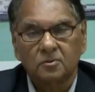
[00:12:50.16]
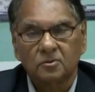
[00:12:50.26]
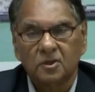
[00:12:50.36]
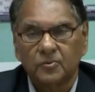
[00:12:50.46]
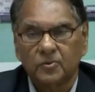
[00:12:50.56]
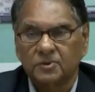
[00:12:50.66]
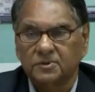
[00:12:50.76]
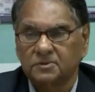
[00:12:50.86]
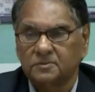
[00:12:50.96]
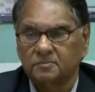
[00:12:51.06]
So therefore,
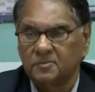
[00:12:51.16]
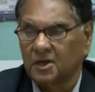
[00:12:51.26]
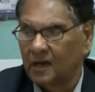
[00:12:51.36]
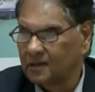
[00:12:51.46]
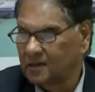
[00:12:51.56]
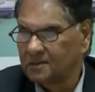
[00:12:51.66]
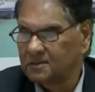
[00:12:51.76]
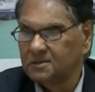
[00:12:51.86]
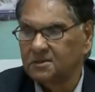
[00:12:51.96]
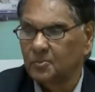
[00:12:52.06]
it is mechanical
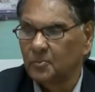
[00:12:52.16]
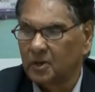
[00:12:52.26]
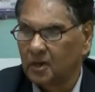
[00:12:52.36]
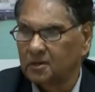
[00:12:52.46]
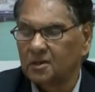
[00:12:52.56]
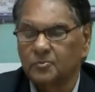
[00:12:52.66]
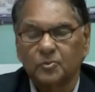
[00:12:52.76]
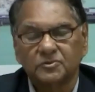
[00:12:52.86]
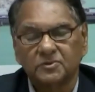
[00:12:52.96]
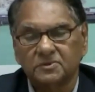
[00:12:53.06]
engineering, mechanical
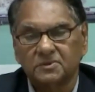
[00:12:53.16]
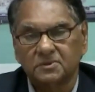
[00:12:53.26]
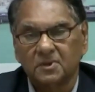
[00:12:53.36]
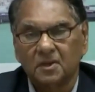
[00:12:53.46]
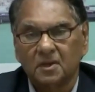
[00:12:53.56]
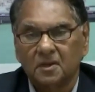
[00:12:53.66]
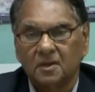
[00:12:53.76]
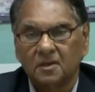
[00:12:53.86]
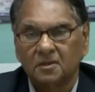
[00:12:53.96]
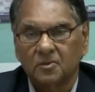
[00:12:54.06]
processes,
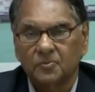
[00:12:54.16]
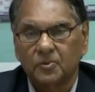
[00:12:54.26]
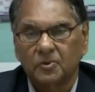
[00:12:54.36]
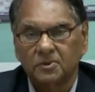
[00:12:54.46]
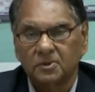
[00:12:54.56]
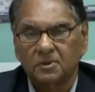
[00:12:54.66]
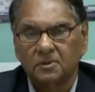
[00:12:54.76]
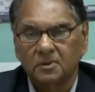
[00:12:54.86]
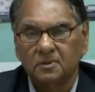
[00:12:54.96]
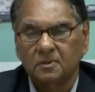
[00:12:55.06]
and therefore
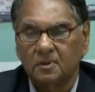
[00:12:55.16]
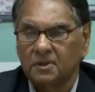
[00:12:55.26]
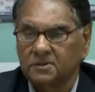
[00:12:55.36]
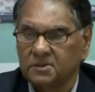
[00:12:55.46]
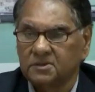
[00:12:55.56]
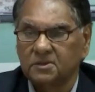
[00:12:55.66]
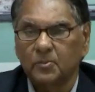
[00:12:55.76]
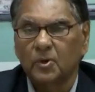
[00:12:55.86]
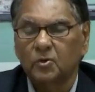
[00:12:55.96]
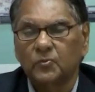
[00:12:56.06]
the
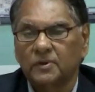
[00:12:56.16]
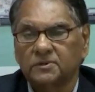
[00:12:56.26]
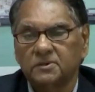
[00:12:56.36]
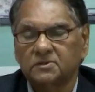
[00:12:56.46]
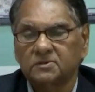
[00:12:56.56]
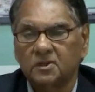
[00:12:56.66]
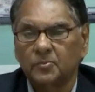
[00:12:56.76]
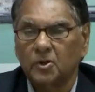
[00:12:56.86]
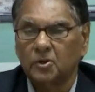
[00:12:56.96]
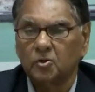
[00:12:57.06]
existing manufacturers, they
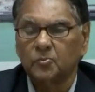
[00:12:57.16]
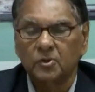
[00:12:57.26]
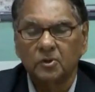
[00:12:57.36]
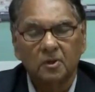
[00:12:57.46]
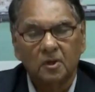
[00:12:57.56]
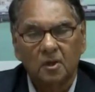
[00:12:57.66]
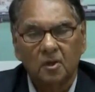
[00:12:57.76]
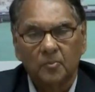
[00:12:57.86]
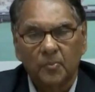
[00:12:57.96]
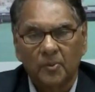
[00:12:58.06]
may not be
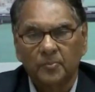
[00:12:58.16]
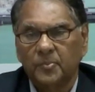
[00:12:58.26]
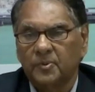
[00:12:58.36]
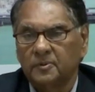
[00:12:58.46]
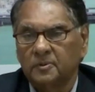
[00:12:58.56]
pump